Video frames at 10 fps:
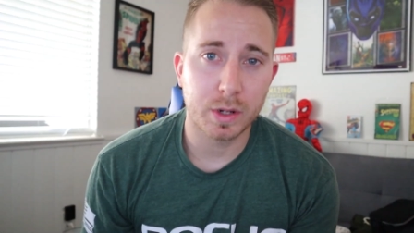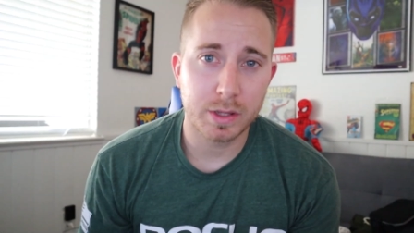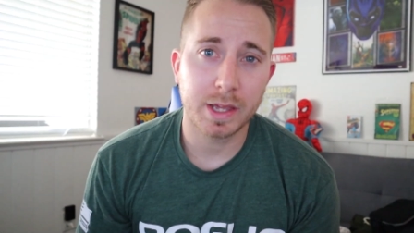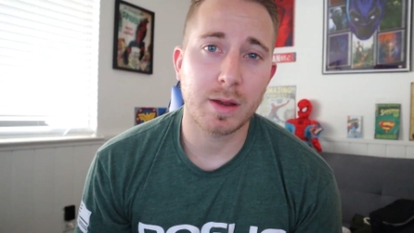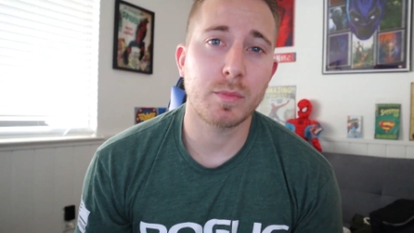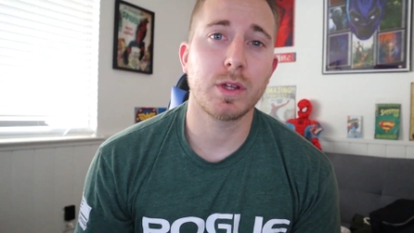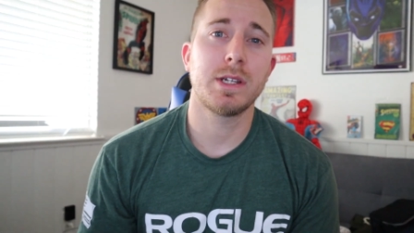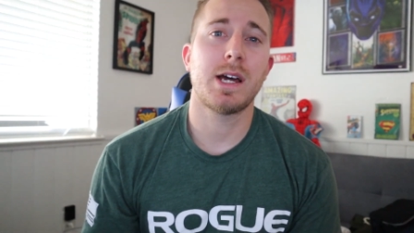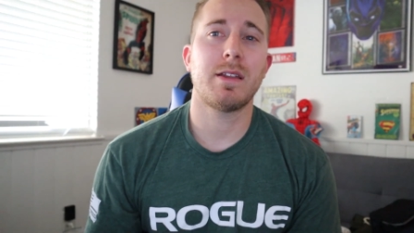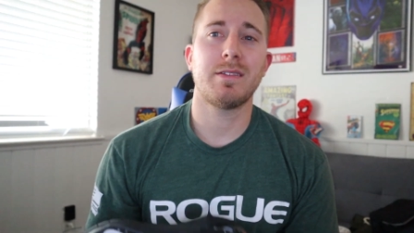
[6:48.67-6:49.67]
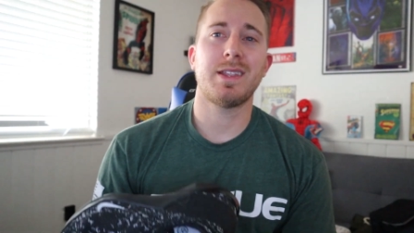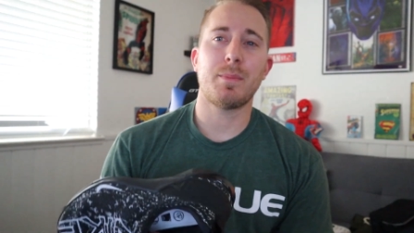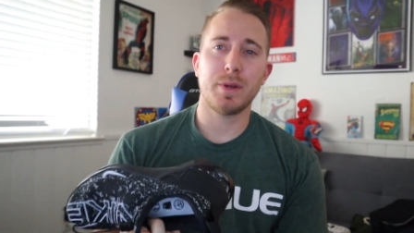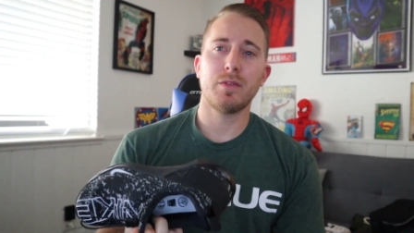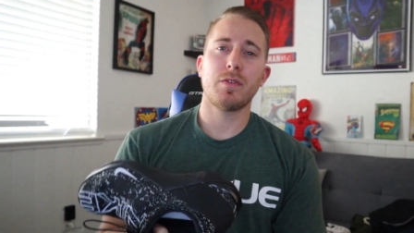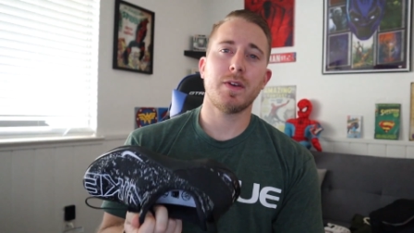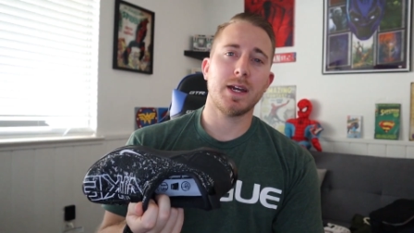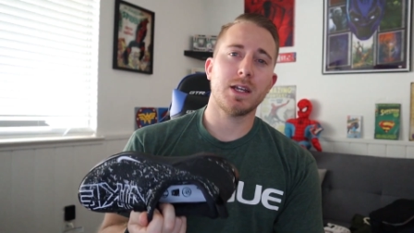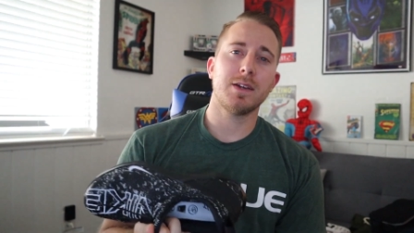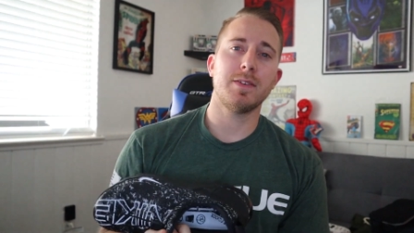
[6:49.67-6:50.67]
one thing I'm really not that big of a
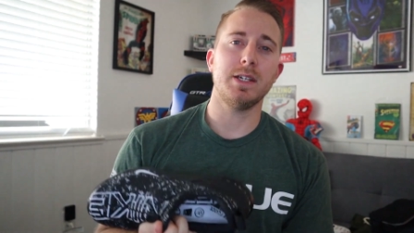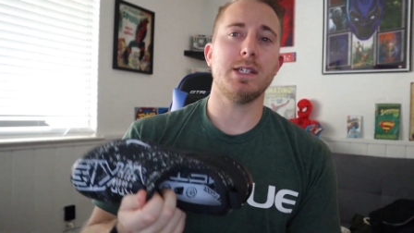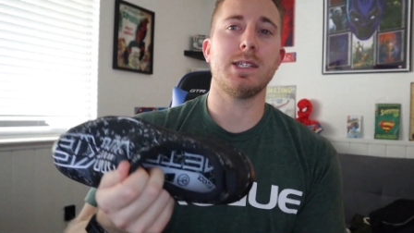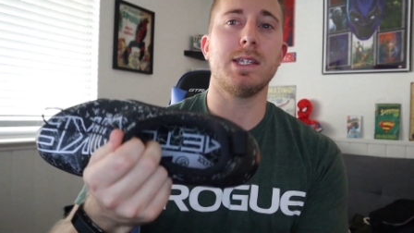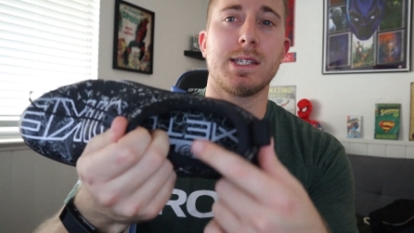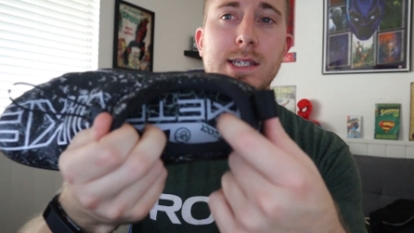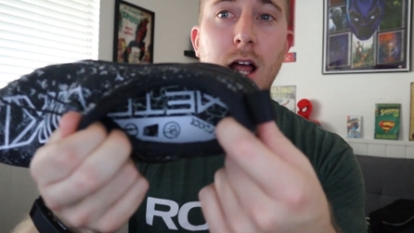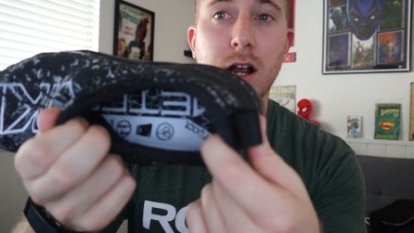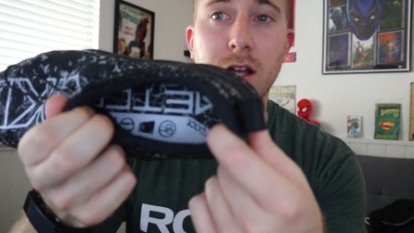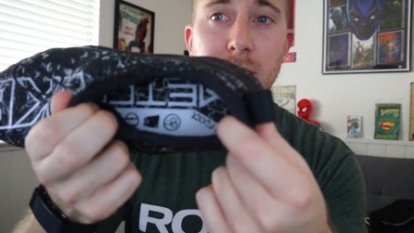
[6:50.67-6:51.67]
fan of is this sock